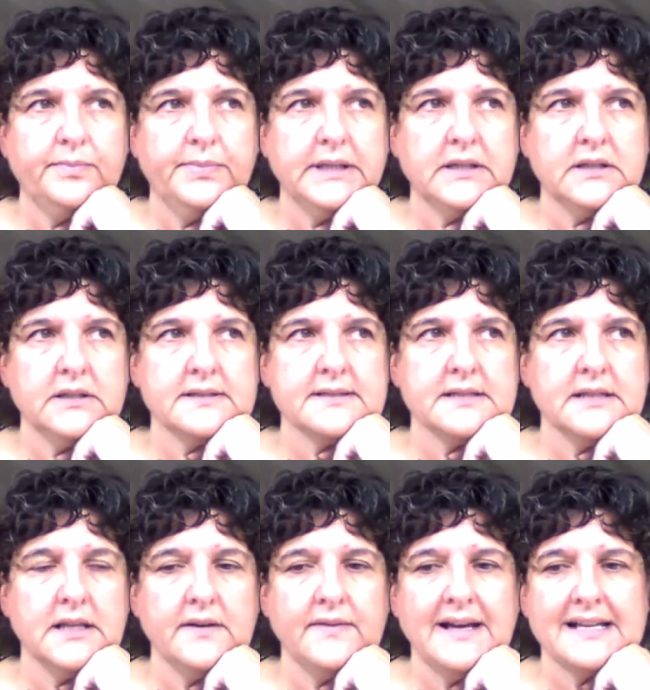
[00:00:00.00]
because
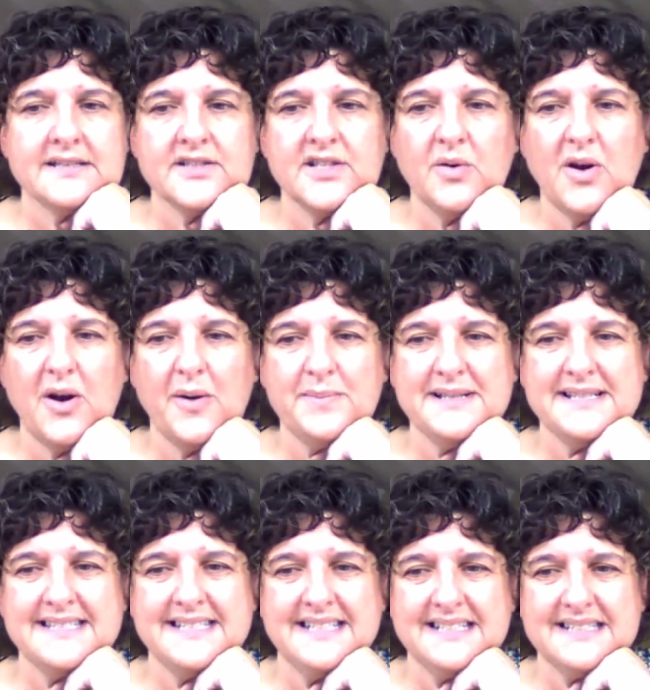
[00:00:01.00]
love has no
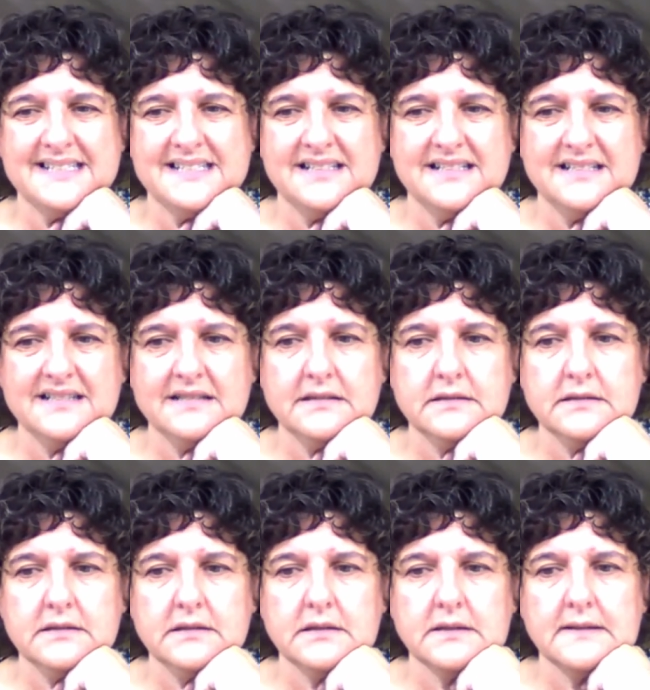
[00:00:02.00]
opposites.
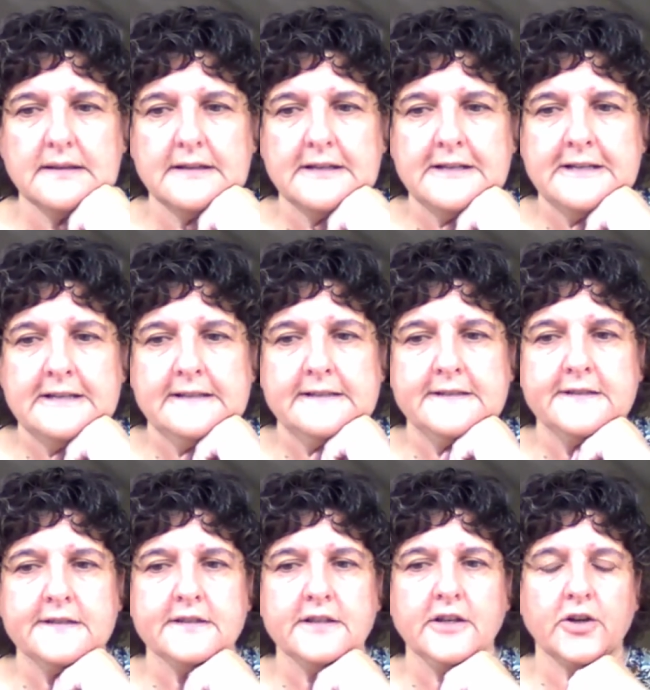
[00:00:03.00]

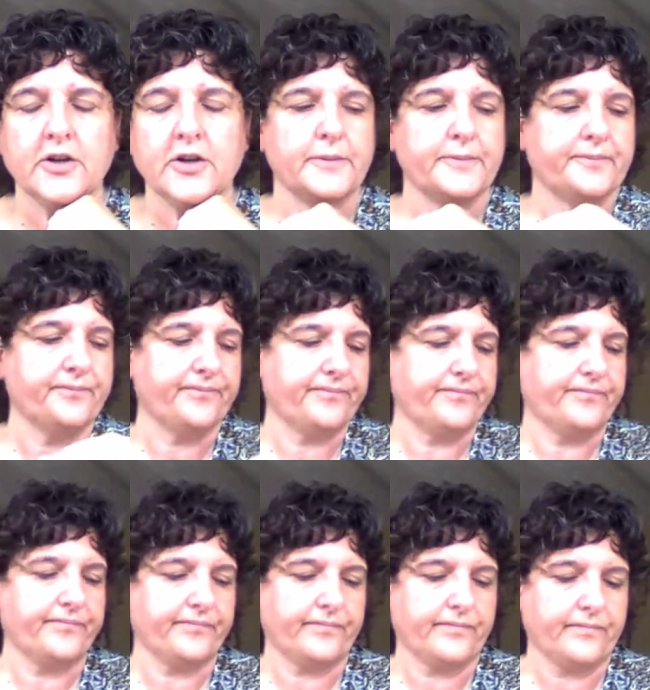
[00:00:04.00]
So,
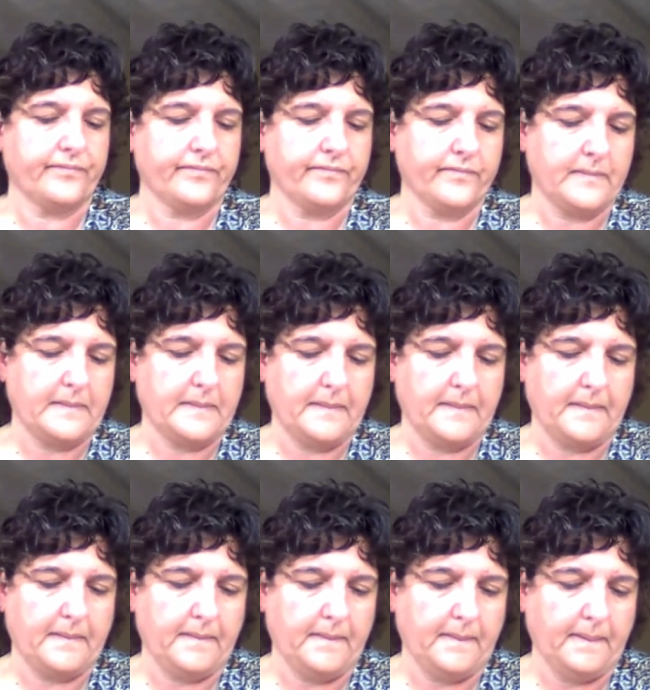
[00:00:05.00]

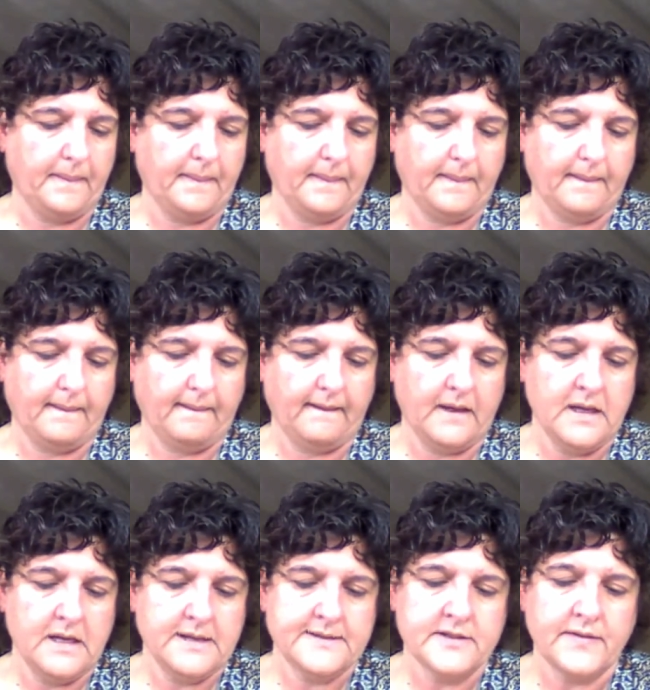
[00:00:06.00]
mm,
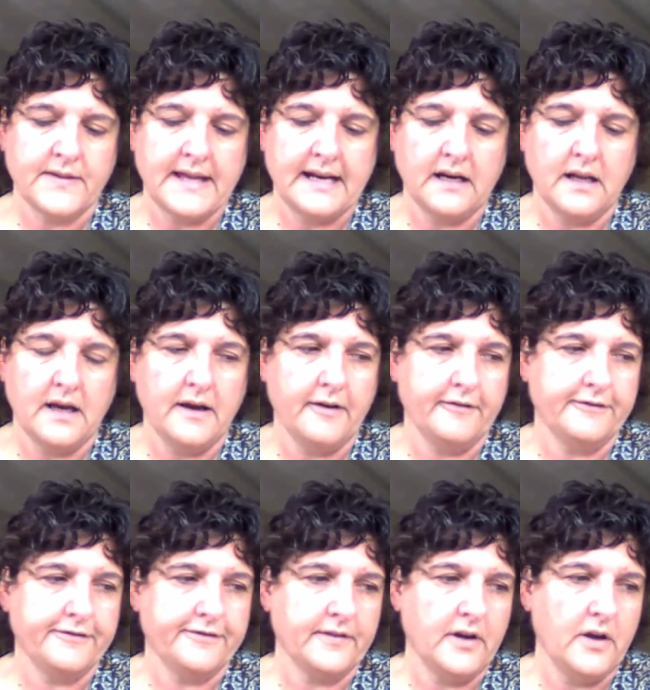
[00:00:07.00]
so their
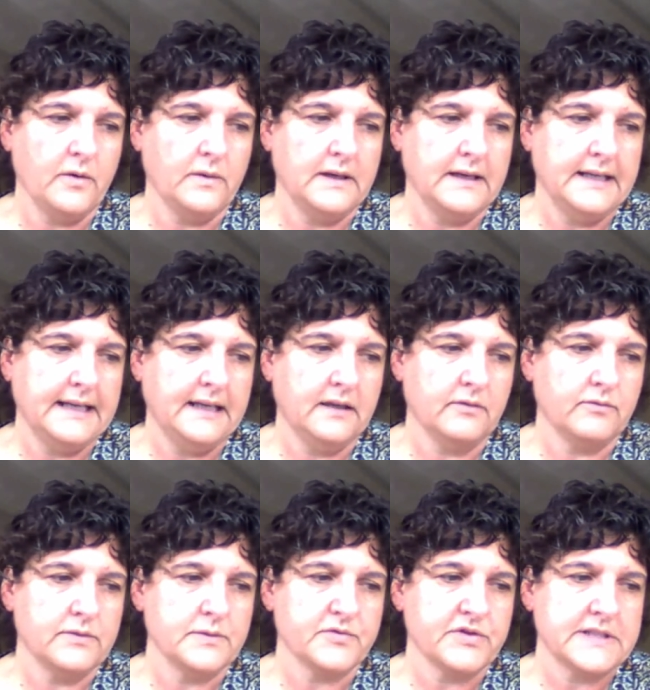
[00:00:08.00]
love only
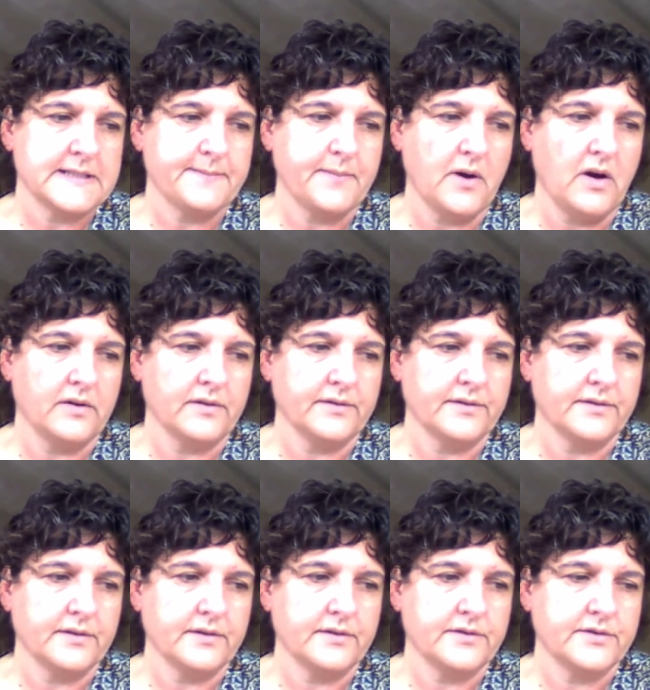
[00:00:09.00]
will
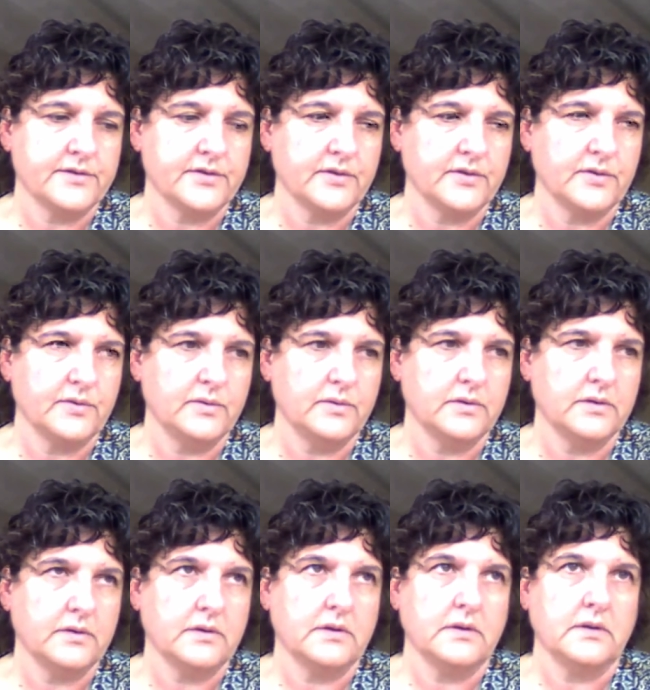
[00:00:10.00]
respond to
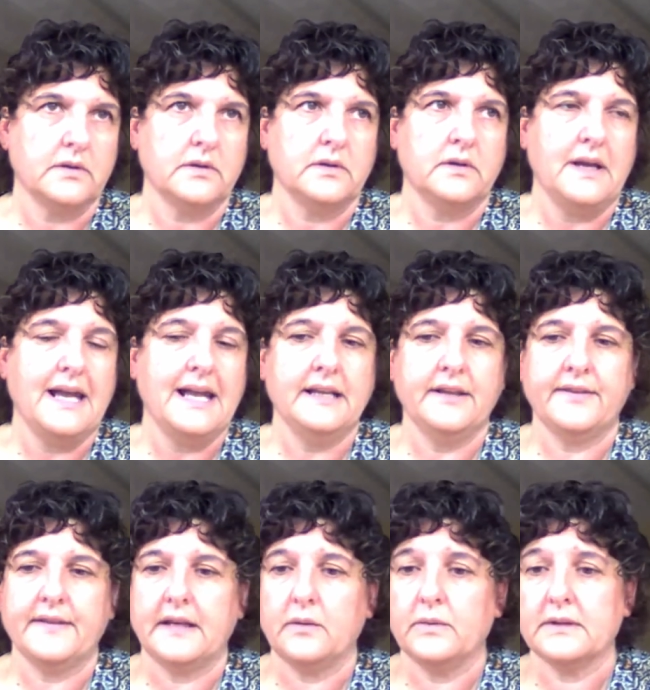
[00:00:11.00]

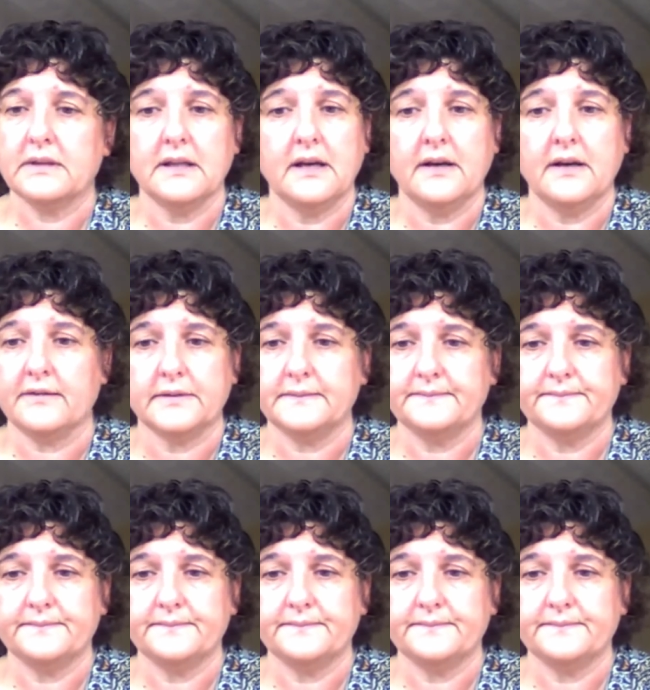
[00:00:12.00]
anything with love.